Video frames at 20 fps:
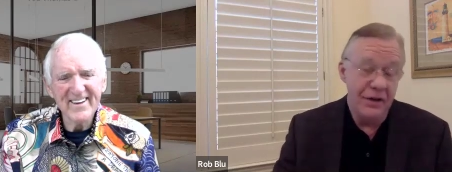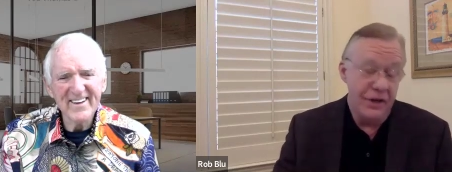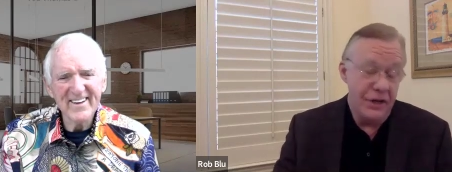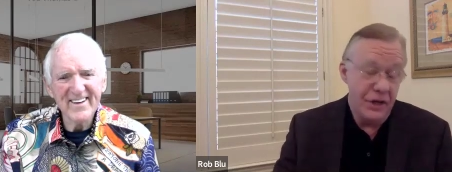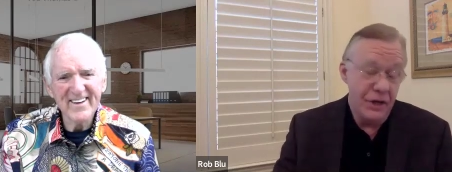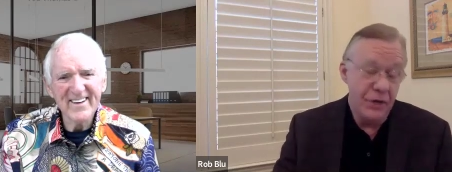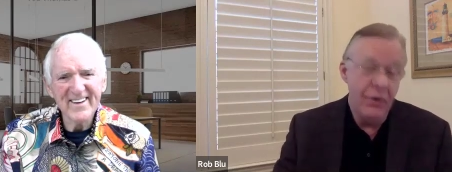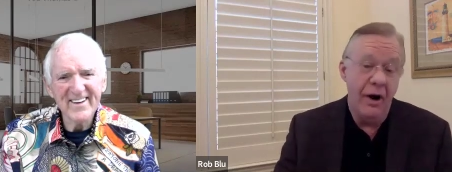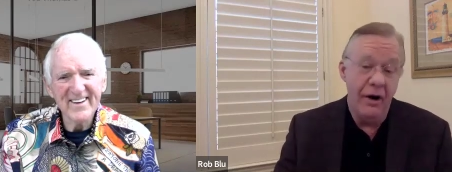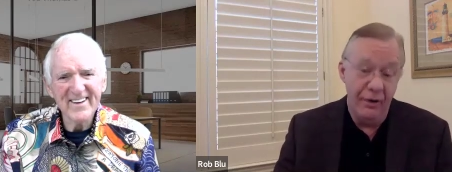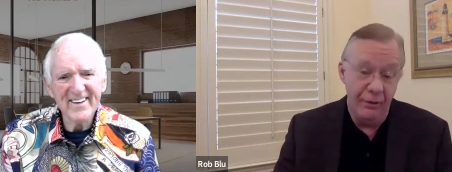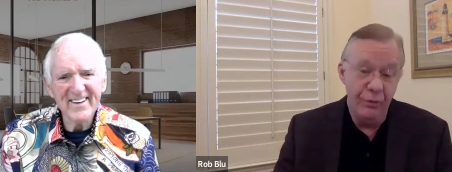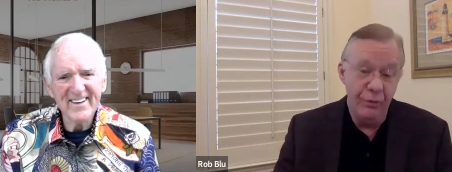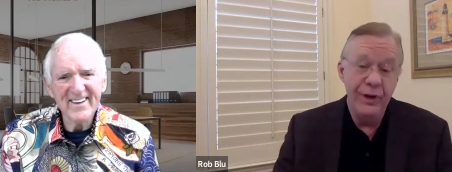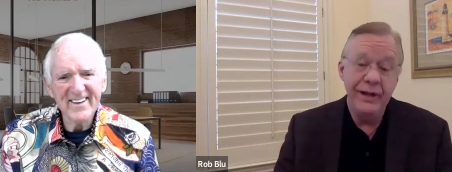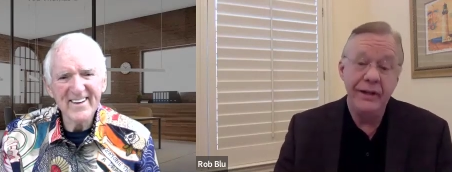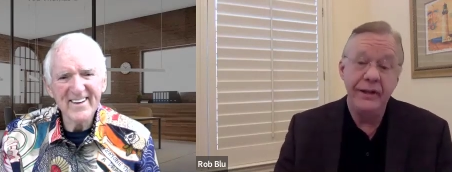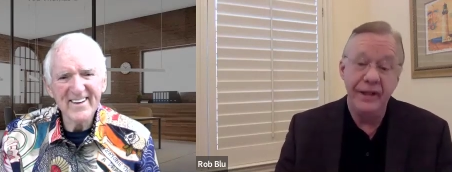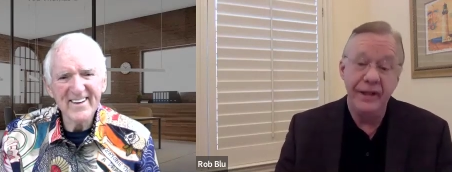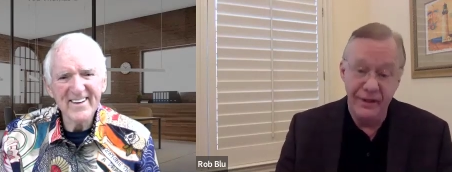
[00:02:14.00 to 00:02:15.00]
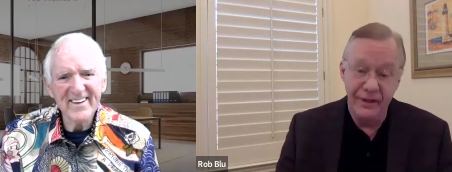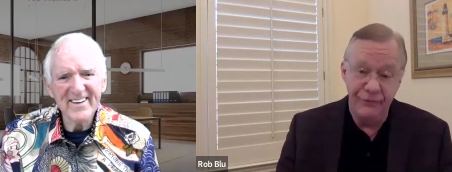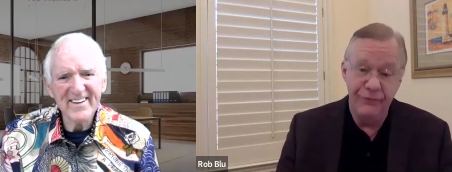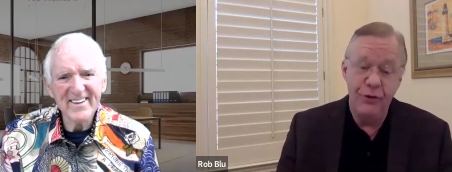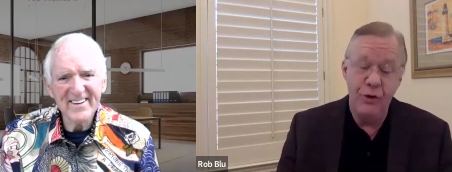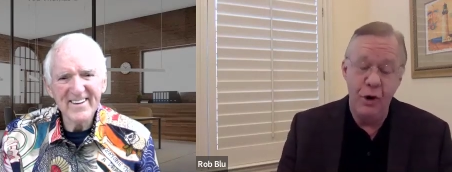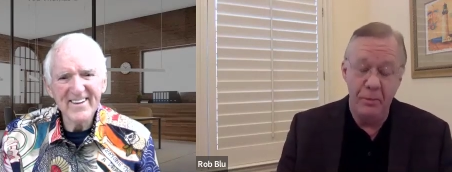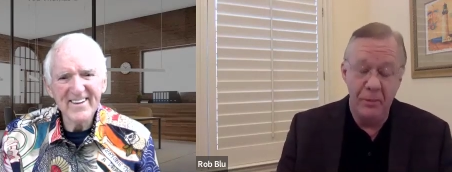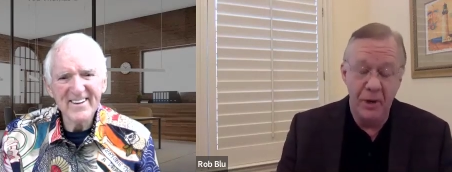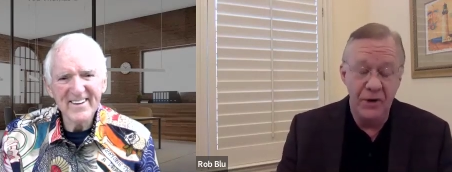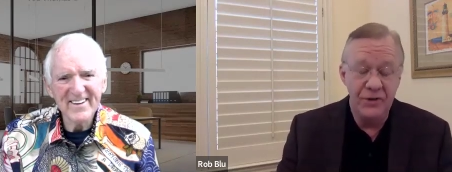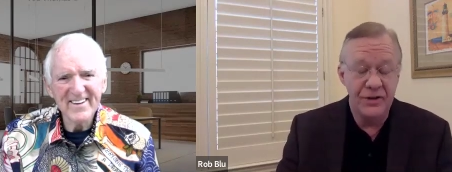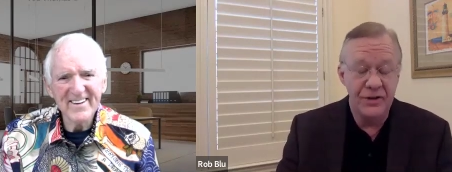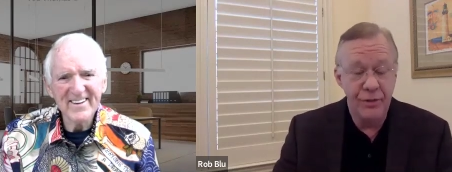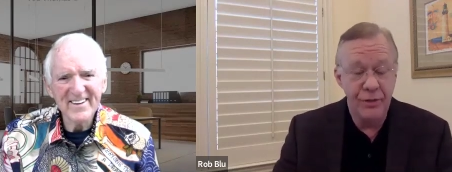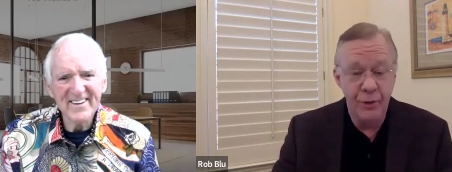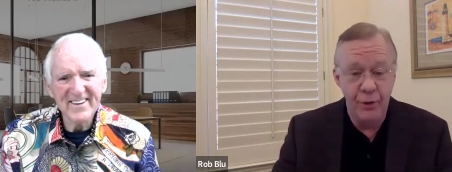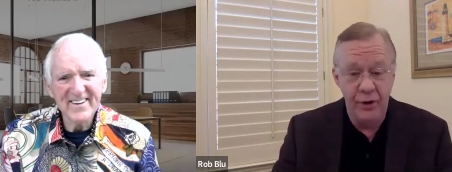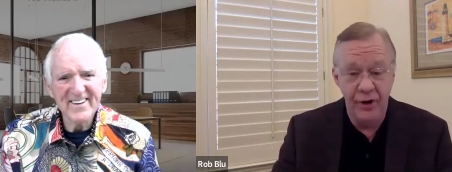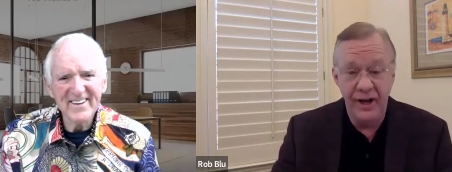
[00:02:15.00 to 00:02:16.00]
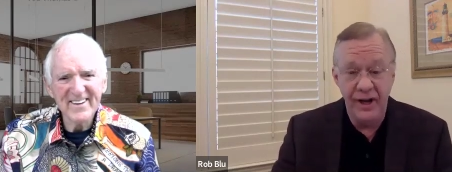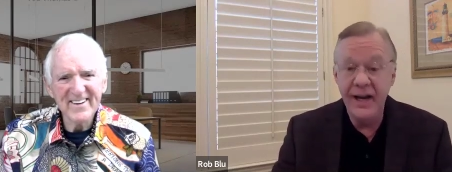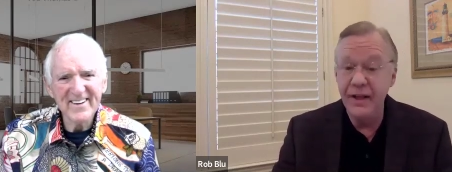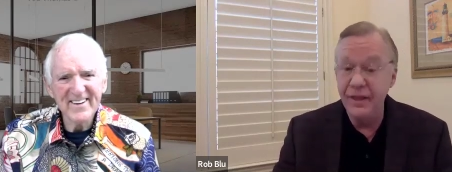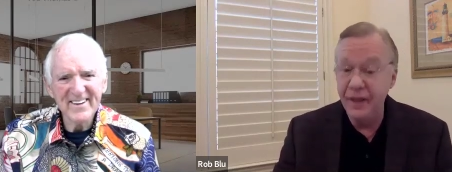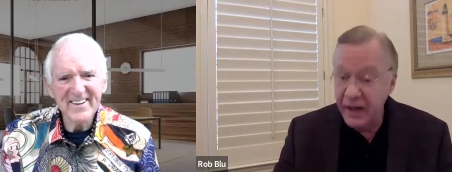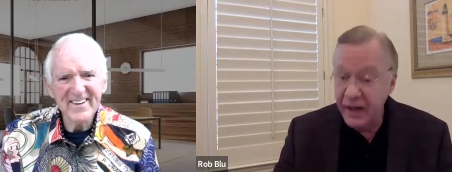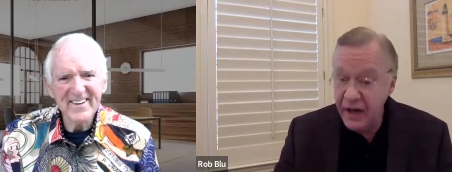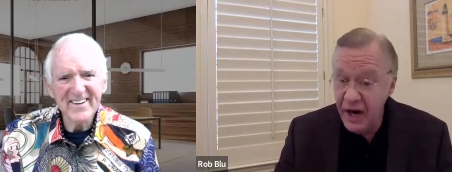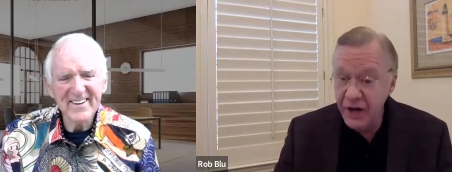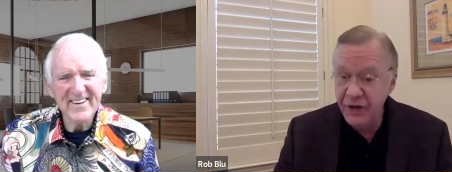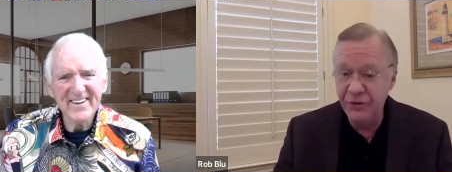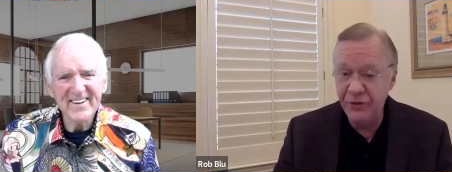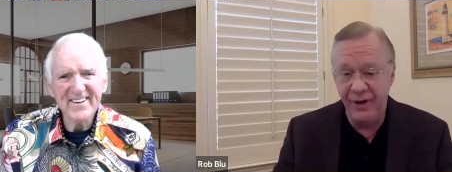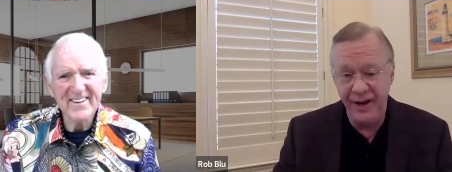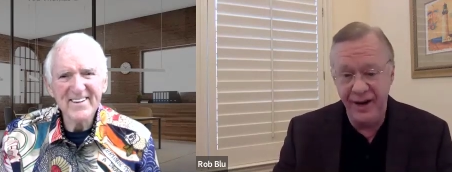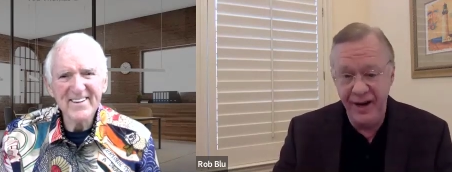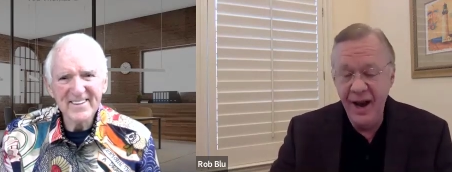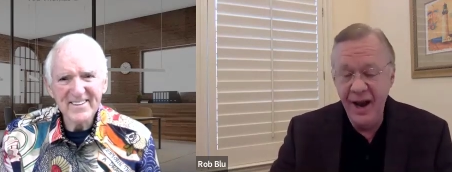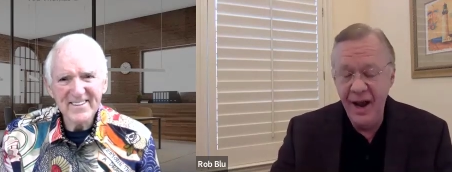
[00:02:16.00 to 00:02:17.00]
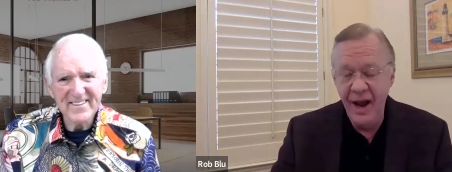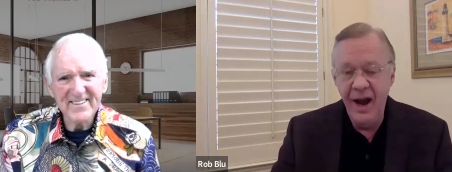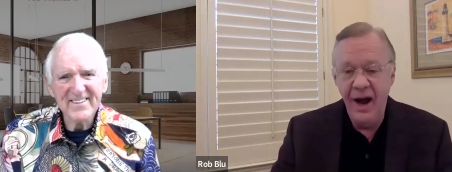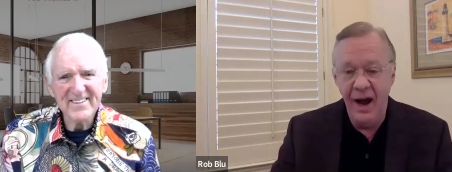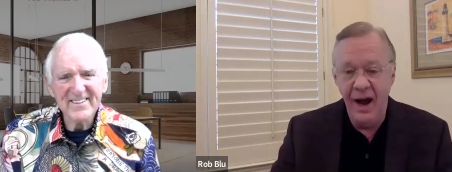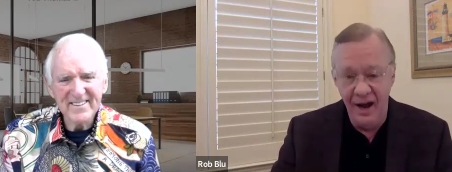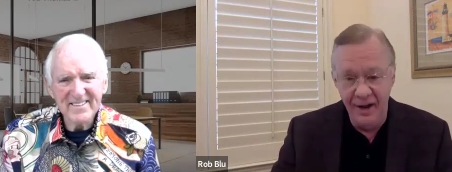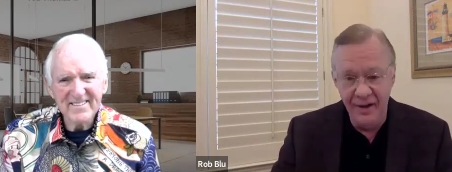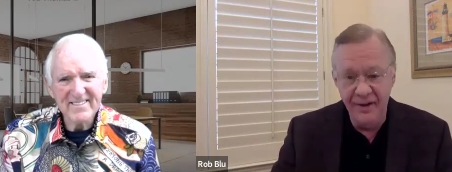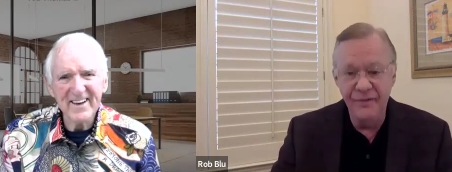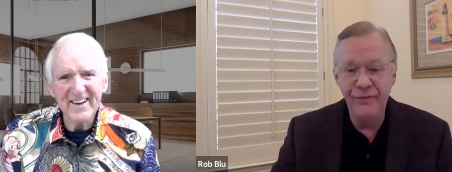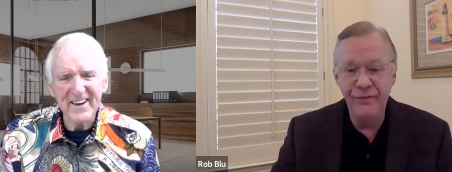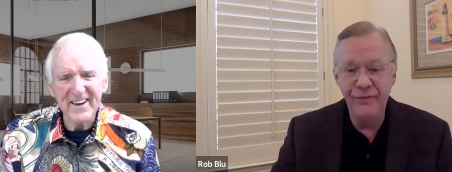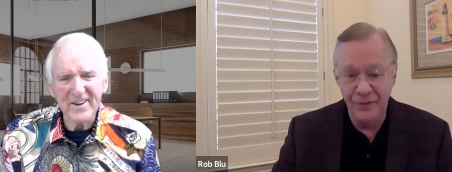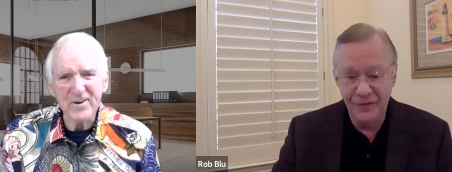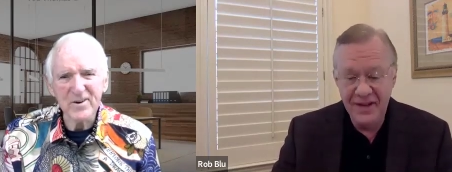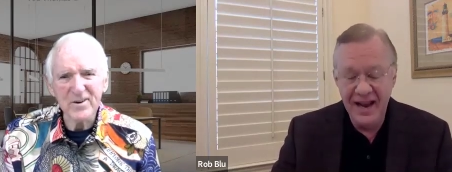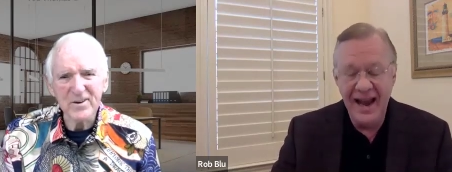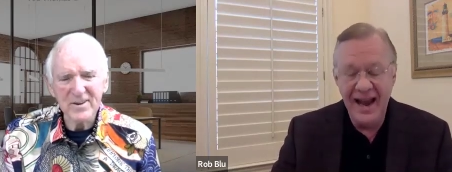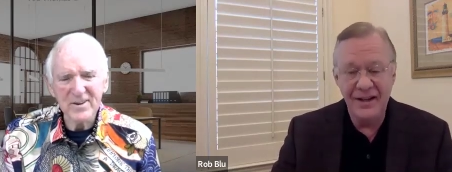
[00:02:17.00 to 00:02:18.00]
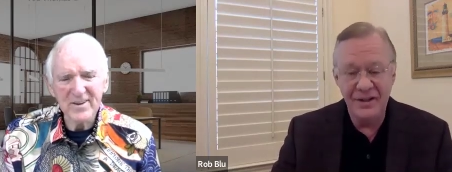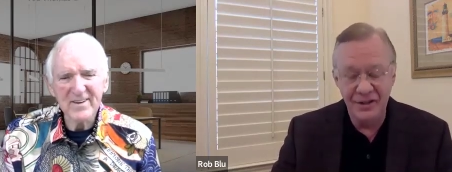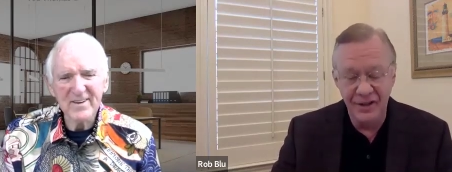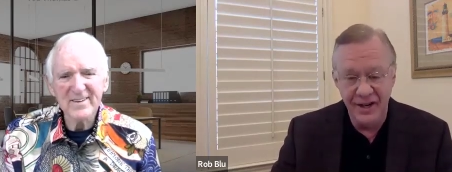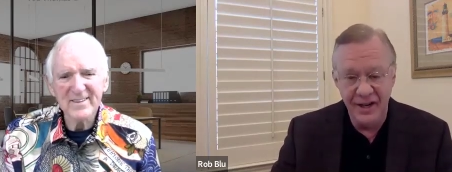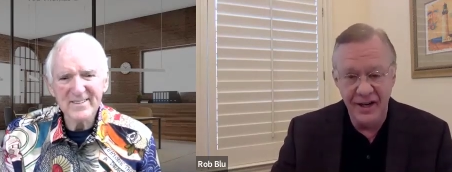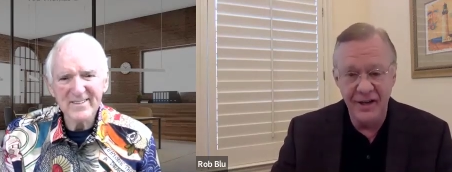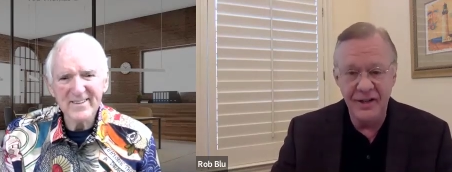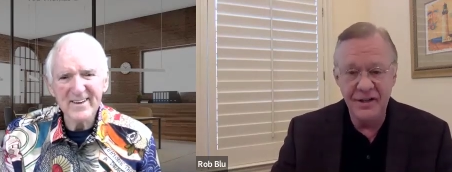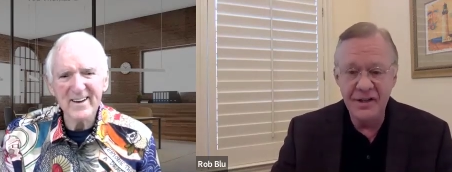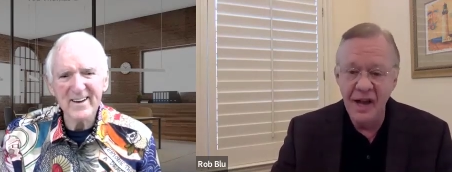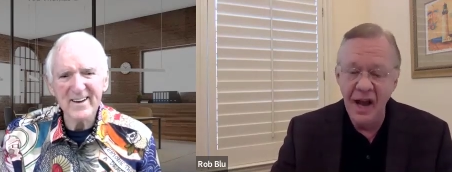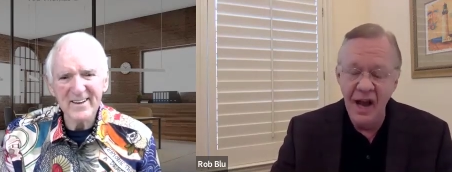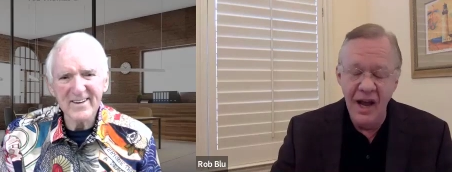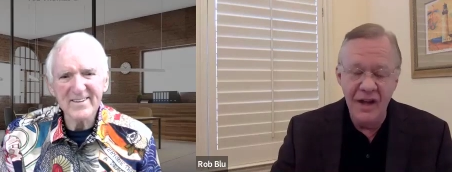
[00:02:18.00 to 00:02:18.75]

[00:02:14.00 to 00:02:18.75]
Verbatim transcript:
Speaker 1: that you are really the foremost authority in the country on tax liens.